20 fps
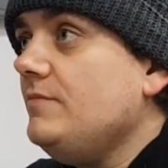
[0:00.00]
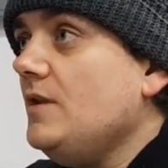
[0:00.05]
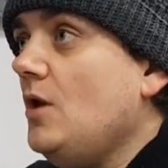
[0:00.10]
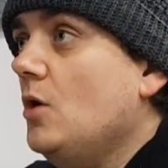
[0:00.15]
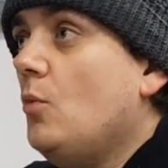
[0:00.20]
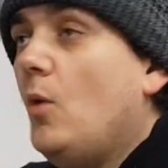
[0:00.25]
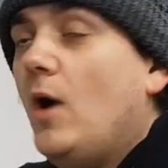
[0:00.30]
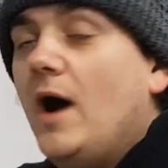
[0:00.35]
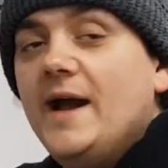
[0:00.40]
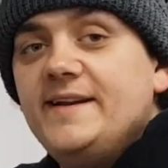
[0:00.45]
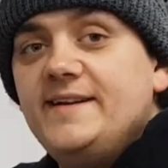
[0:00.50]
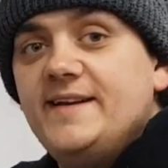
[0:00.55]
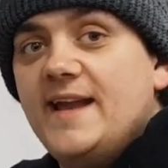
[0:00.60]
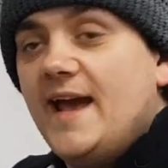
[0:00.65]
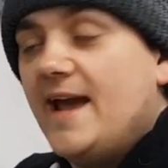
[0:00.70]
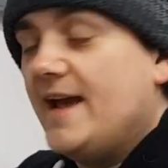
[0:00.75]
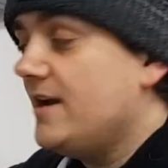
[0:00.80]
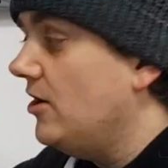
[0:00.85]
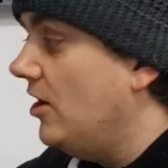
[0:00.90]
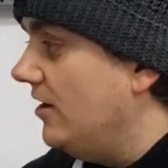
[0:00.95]
Wide
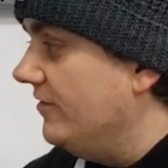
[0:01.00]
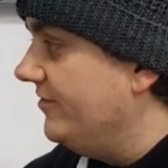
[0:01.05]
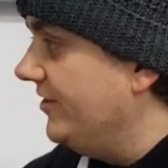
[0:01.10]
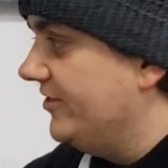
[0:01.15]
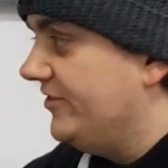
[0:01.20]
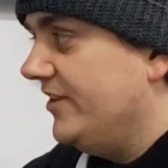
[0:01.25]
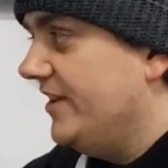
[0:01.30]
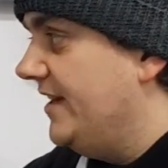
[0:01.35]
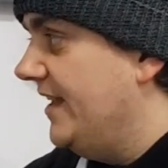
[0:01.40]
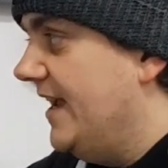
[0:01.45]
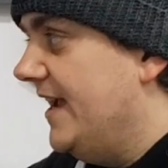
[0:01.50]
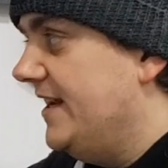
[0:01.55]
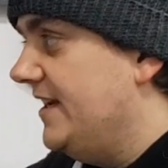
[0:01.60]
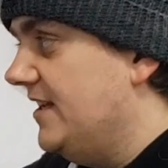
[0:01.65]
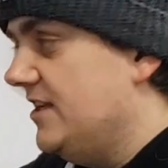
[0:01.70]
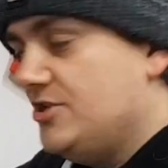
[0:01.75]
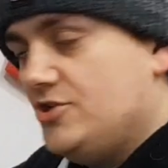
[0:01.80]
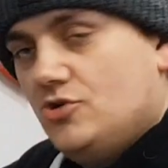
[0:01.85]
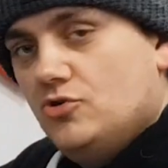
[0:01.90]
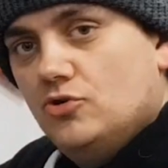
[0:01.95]
neck. Obviously the
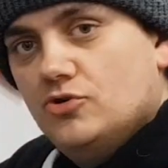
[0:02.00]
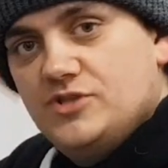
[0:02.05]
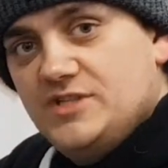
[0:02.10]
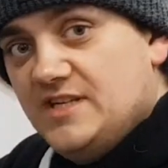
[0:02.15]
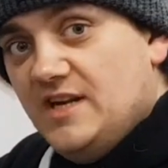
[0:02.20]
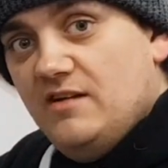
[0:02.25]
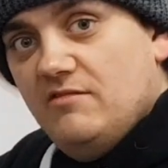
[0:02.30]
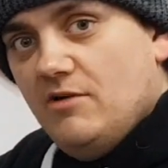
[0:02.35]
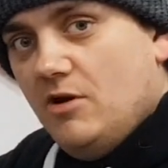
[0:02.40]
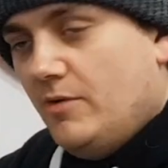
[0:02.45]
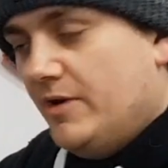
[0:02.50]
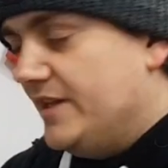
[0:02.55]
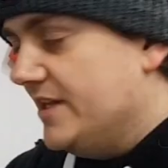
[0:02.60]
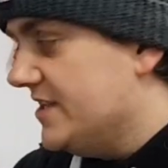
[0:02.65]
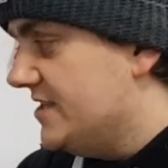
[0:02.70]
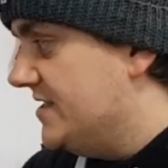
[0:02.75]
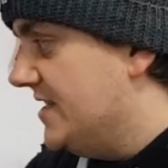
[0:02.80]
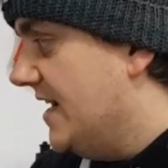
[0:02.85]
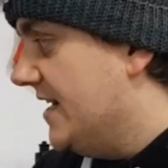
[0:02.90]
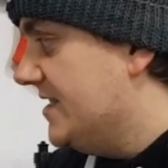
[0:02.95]
AD scored 0 in
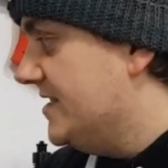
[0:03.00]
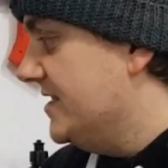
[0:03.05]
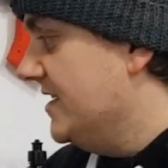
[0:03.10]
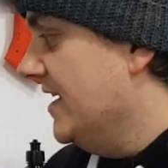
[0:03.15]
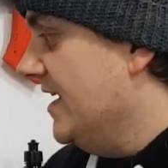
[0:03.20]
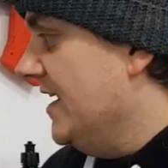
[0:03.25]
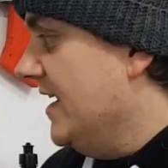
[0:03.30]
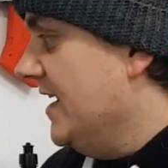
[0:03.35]
this test.